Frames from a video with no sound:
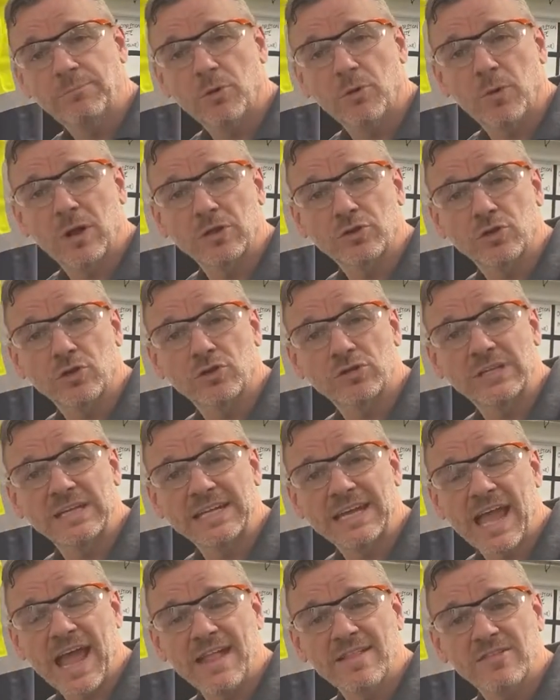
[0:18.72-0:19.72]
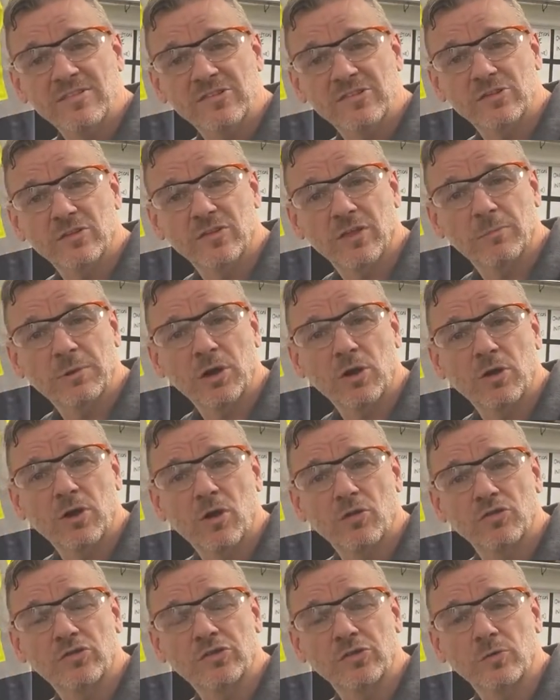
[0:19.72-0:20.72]
butt weld OD ends, so they'll be going
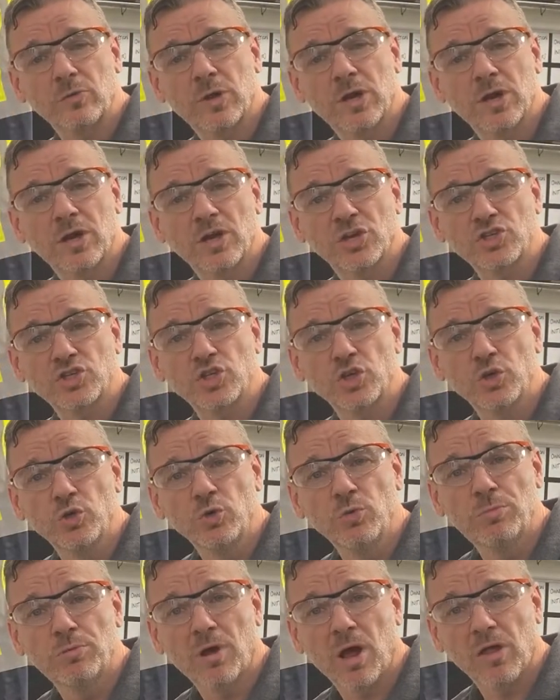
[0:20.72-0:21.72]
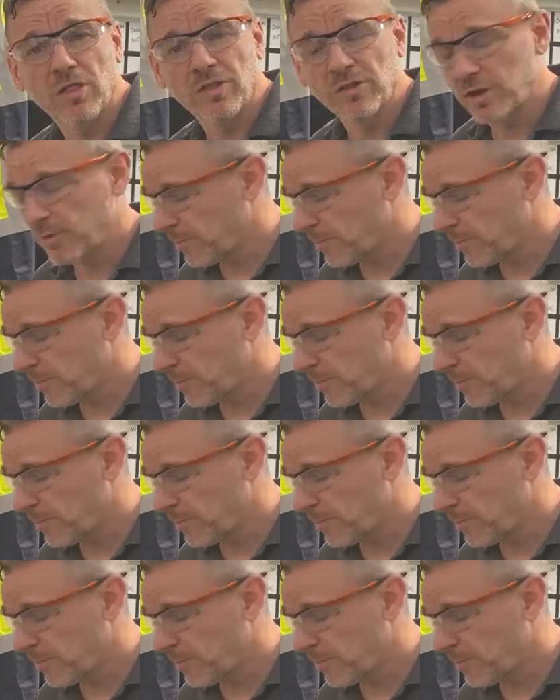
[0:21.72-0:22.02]
onto a tube rather than a